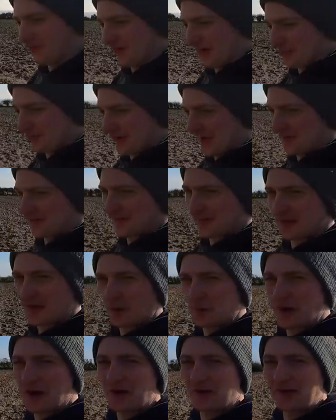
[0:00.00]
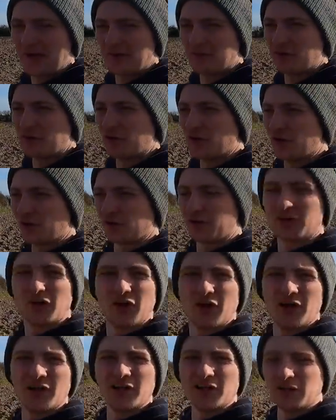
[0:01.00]
My stepdad did come out and have a look
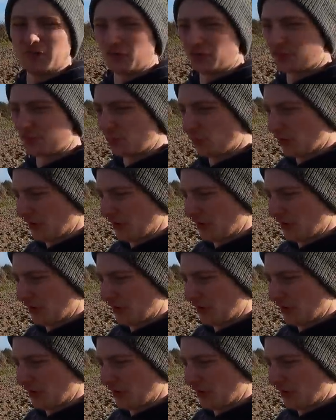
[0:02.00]
earlier this